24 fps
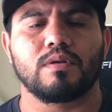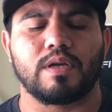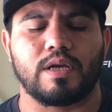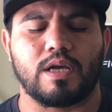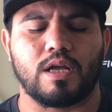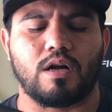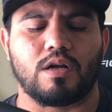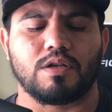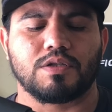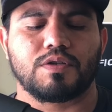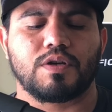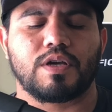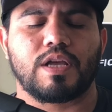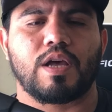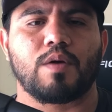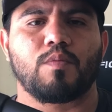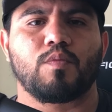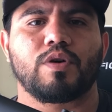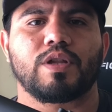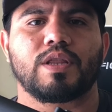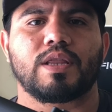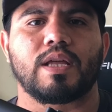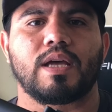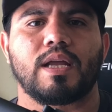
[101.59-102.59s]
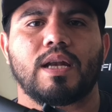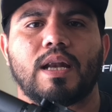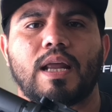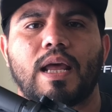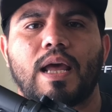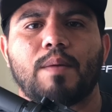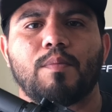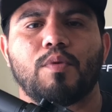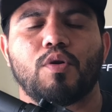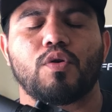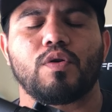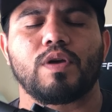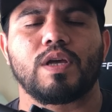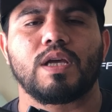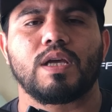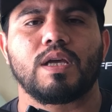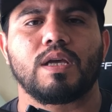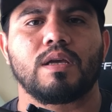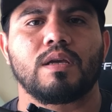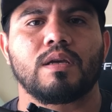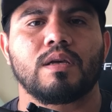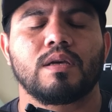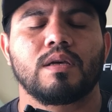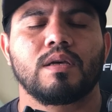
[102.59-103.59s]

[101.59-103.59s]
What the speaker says: It also came with an MOE